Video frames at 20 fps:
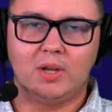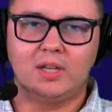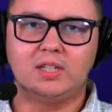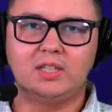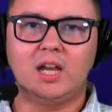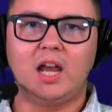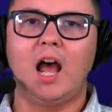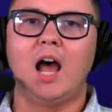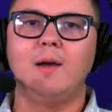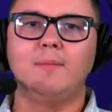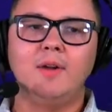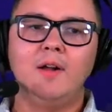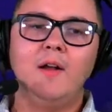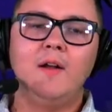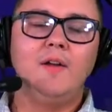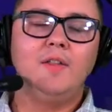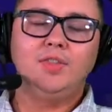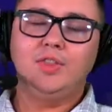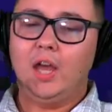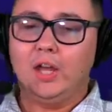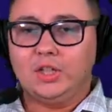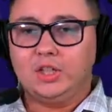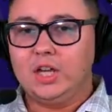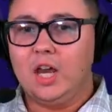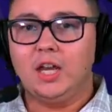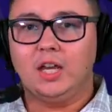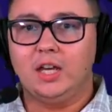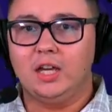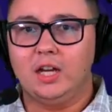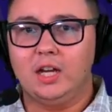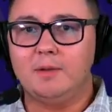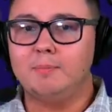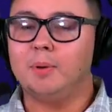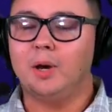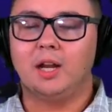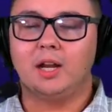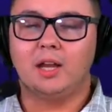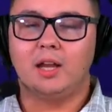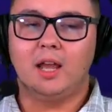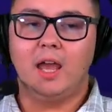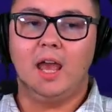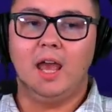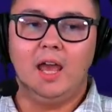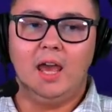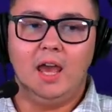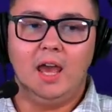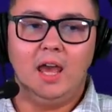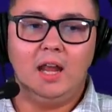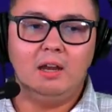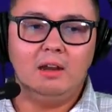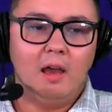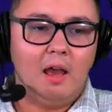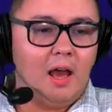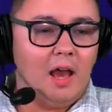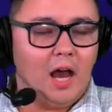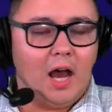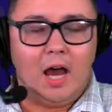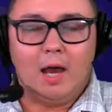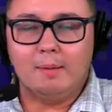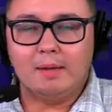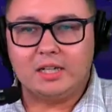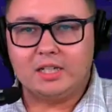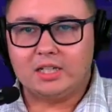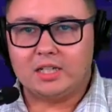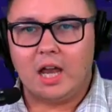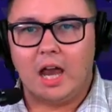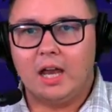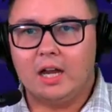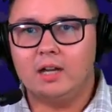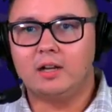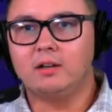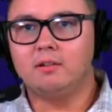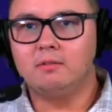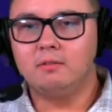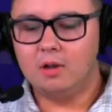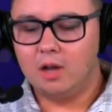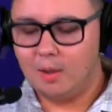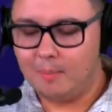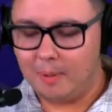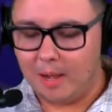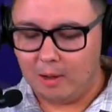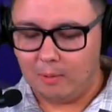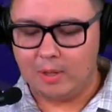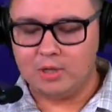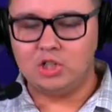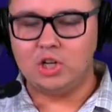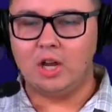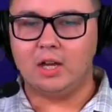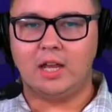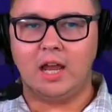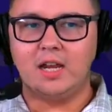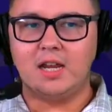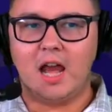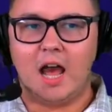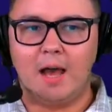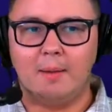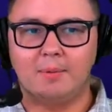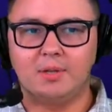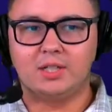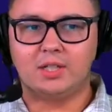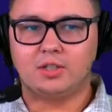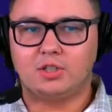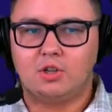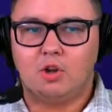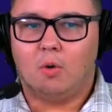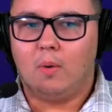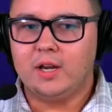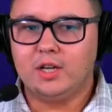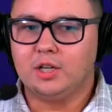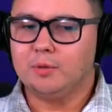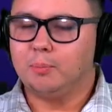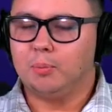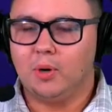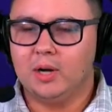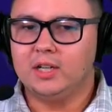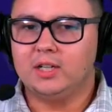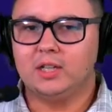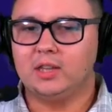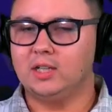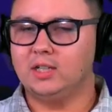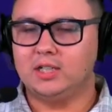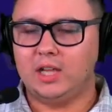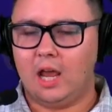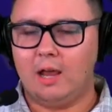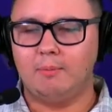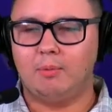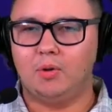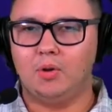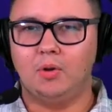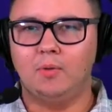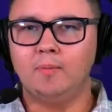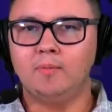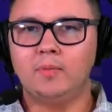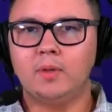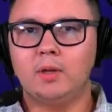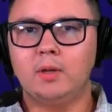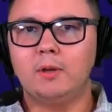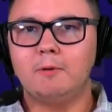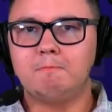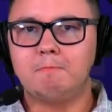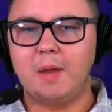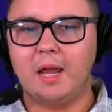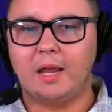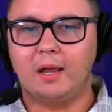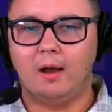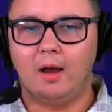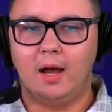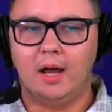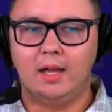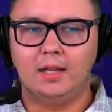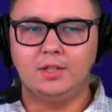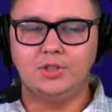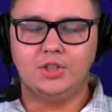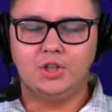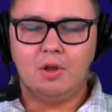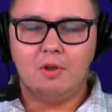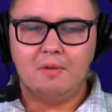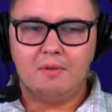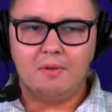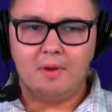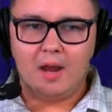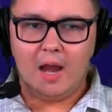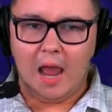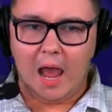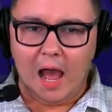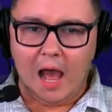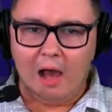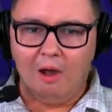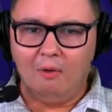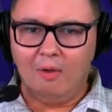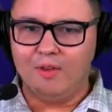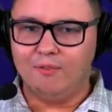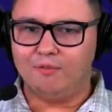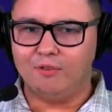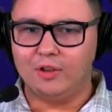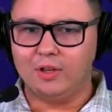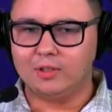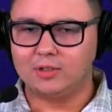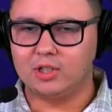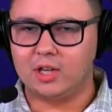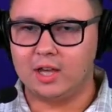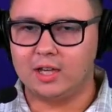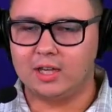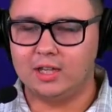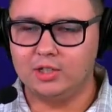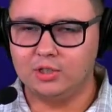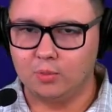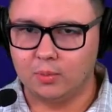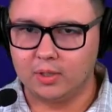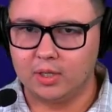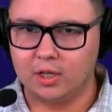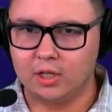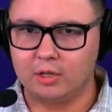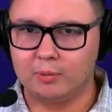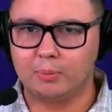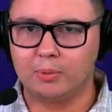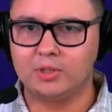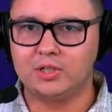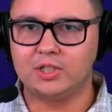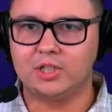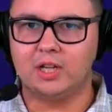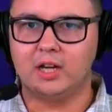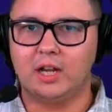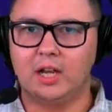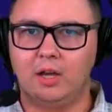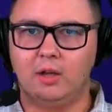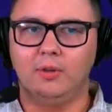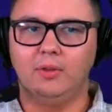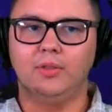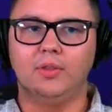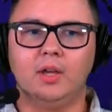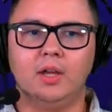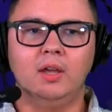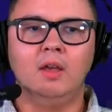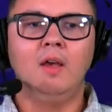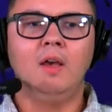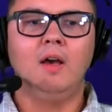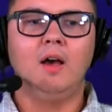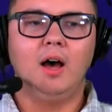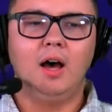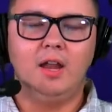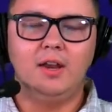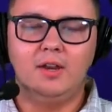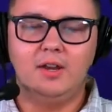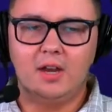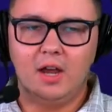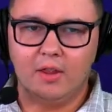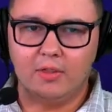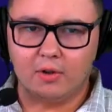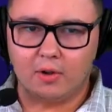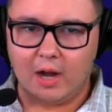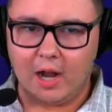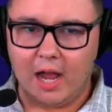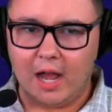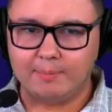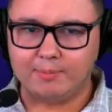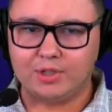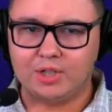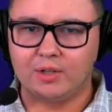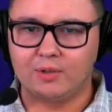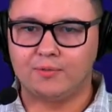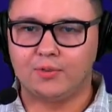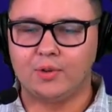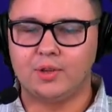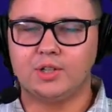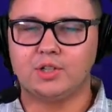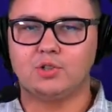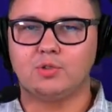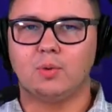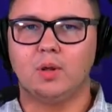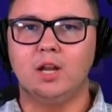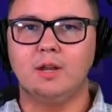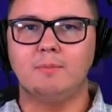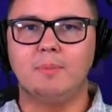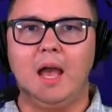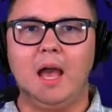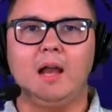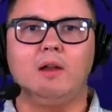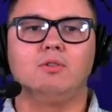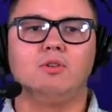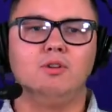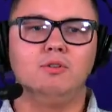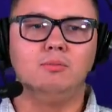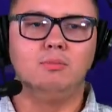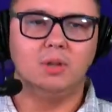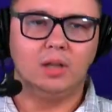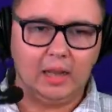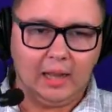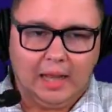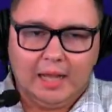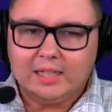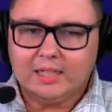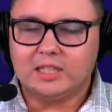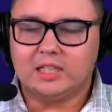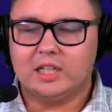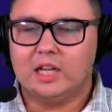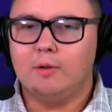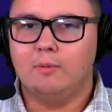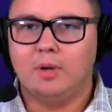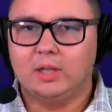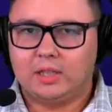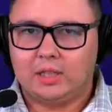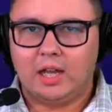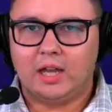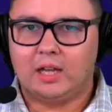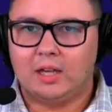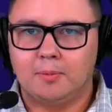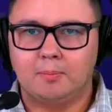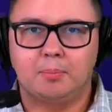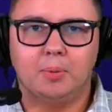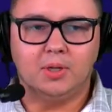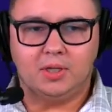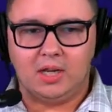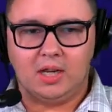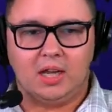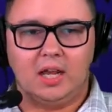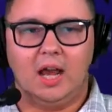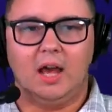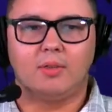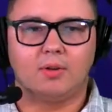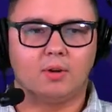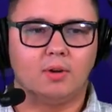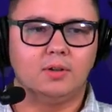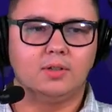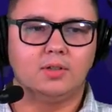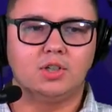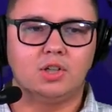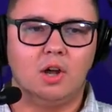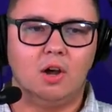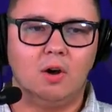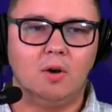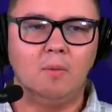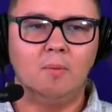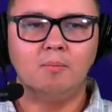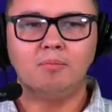in time. They'll take anybody. And I'm excited about what J.K. Dobbins is going to bring to the table, because now he feels like he's 100% healthy. Another option for this running back room. Let's see what they can put together. So